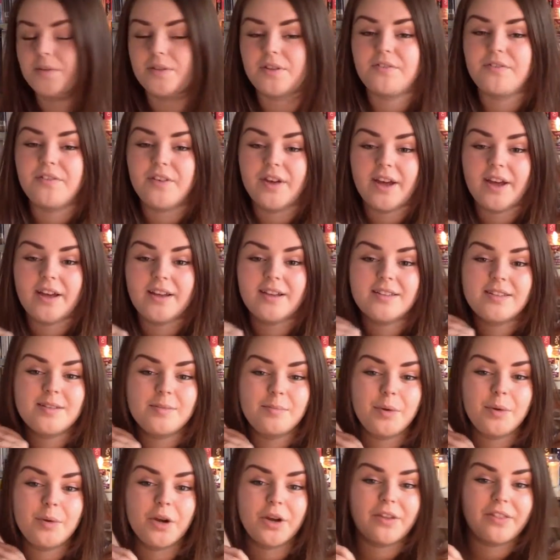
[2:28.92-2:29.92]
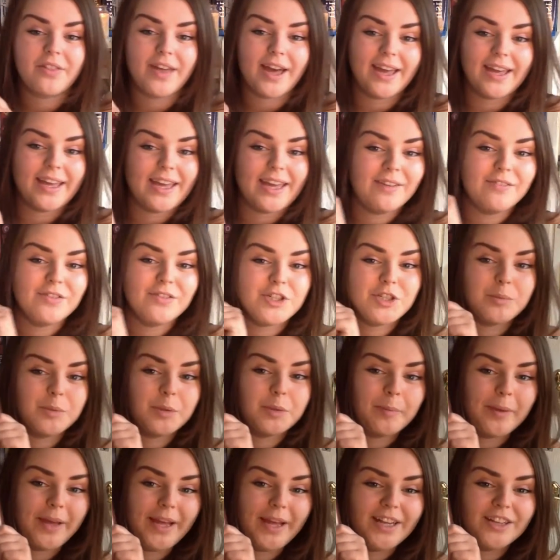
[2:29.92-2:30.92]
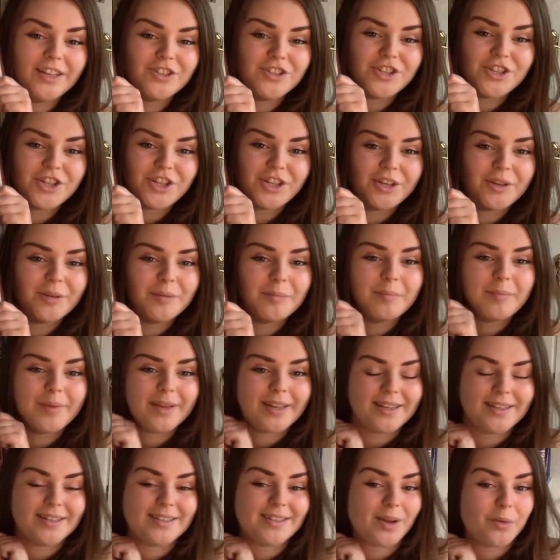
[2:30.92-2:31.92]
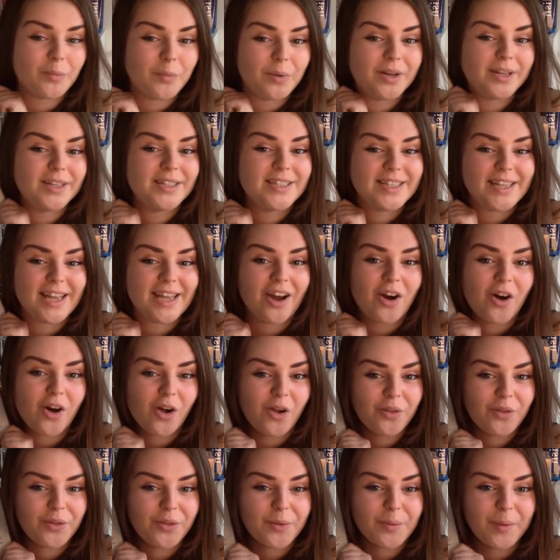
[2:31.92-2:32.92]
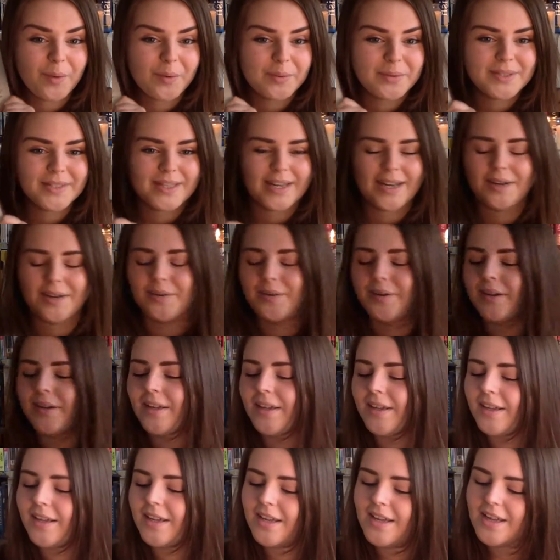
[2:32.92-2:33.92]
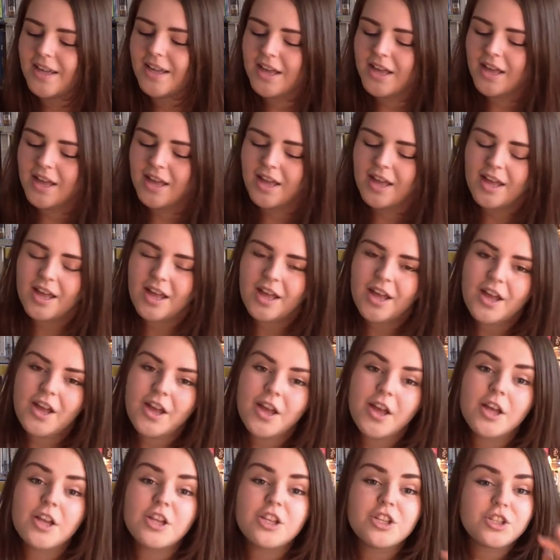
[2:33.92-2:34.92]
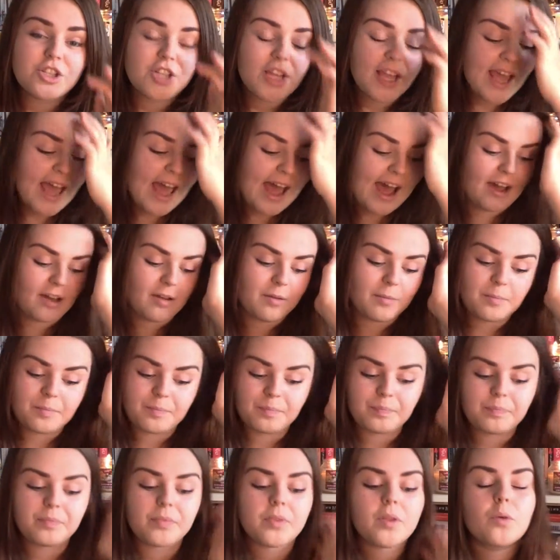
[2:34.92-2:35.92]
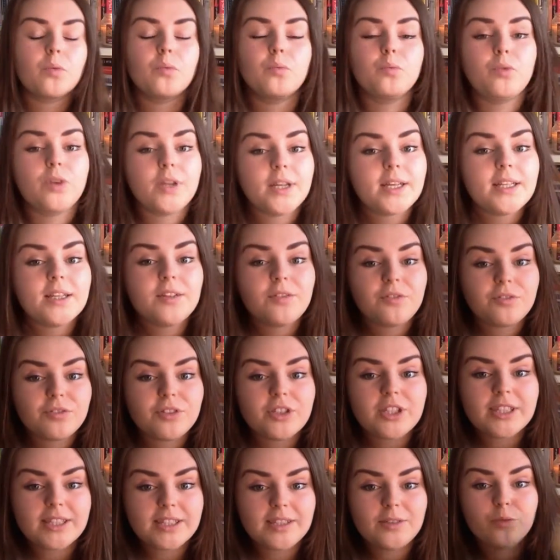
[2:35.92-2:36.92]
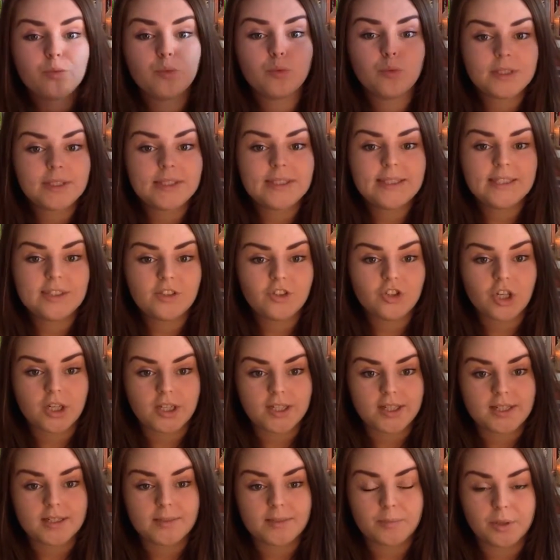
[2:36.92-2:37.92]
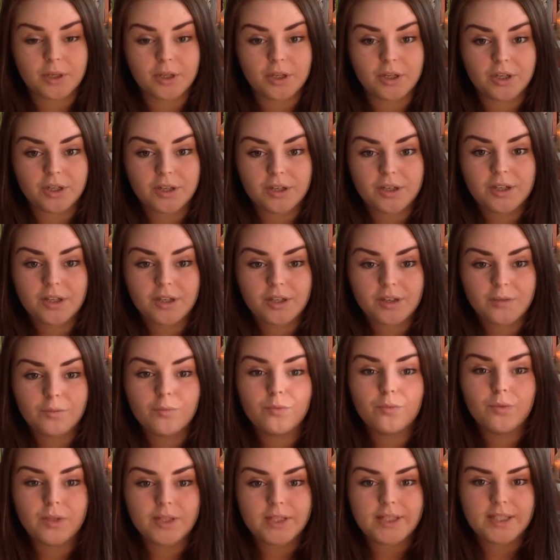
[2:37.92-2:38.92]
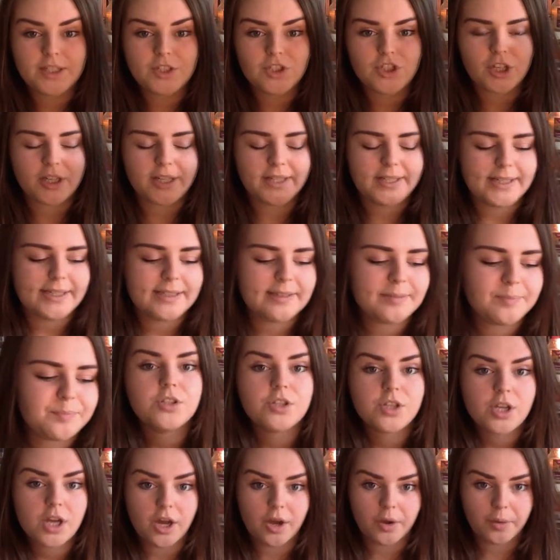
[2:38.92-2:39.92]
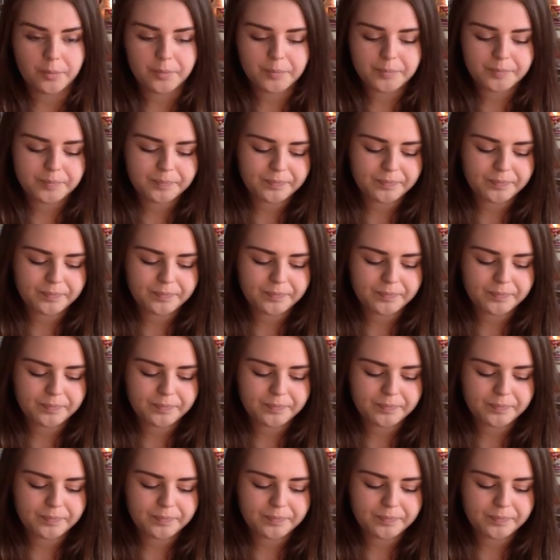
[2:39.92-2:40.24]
the first book that I gave a double page to because I wanted to get all the quotes down. So yeah, really enjoyed this book. Really enjoyed it. So